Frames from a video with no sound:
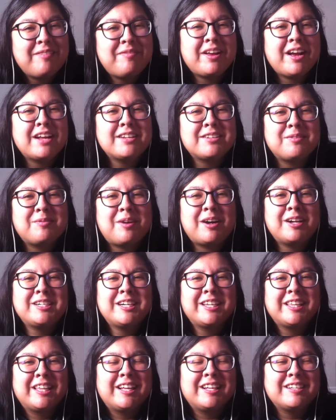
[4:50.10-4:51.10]
if you guys are
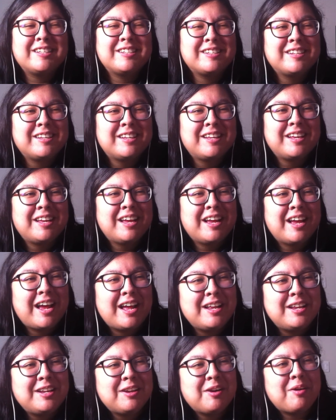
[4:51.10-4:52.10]
watching this
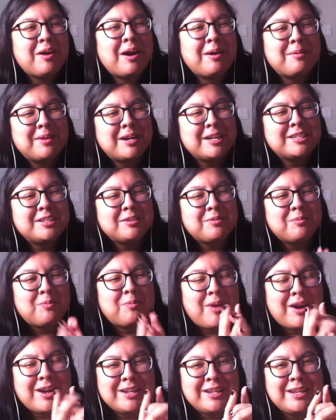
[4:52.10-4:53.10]
and you know how much
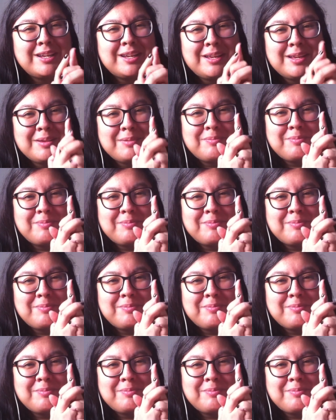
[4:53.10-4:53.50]
one